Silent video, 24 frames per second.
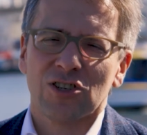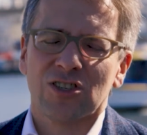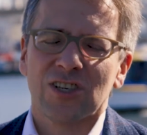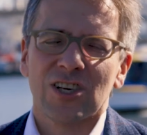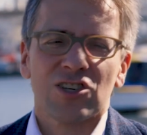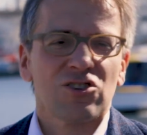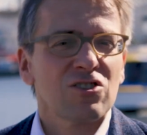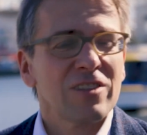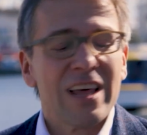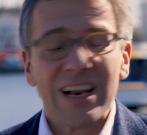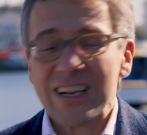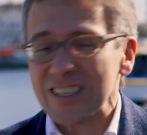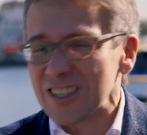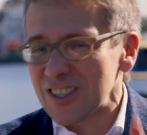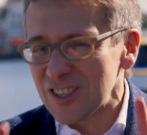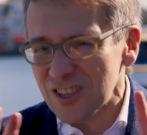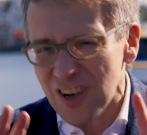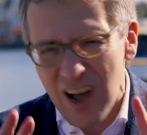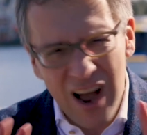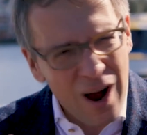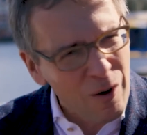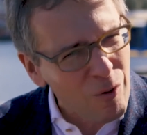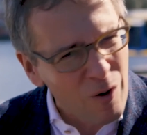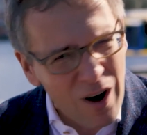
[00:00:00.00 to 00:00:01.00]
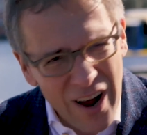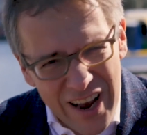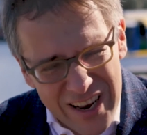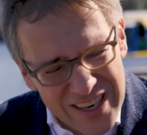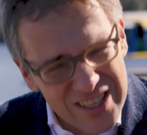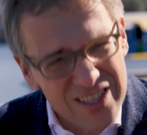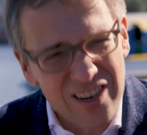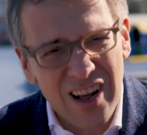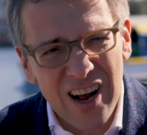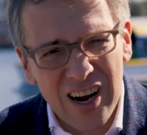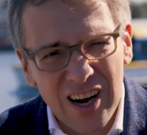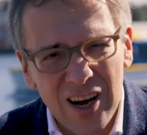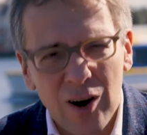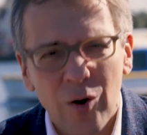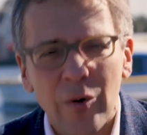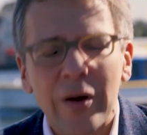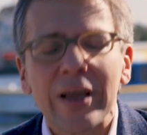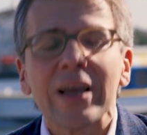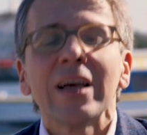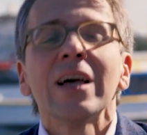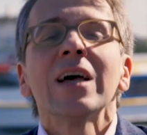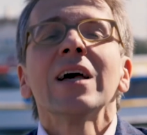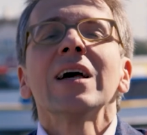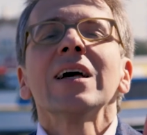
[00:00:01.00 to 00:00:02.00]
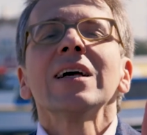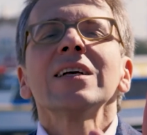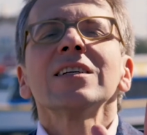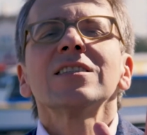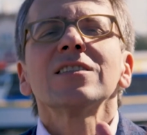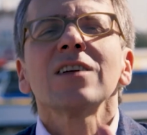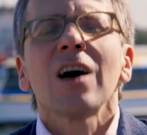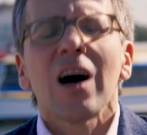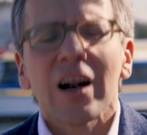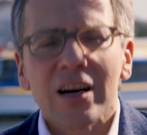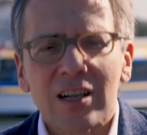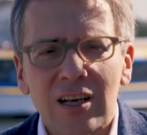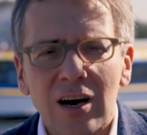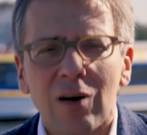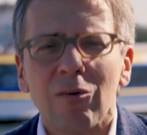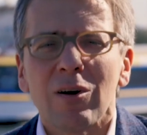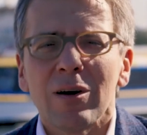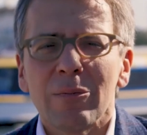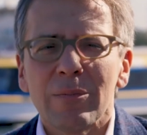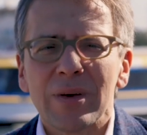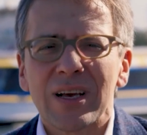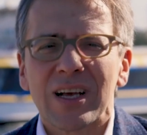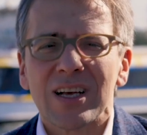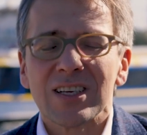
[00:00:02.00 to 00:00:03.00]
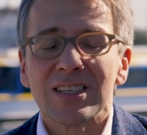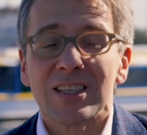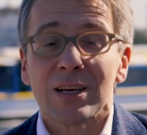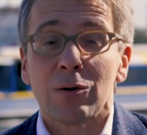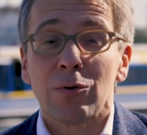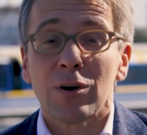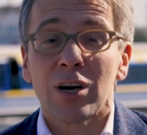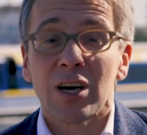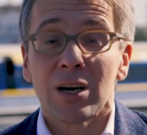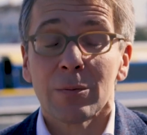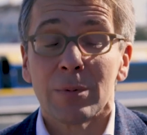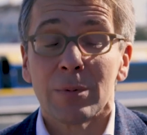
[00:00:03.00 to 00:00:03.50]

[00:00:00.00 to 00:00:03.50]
decision. That is not why he's not going. He's not going because there were going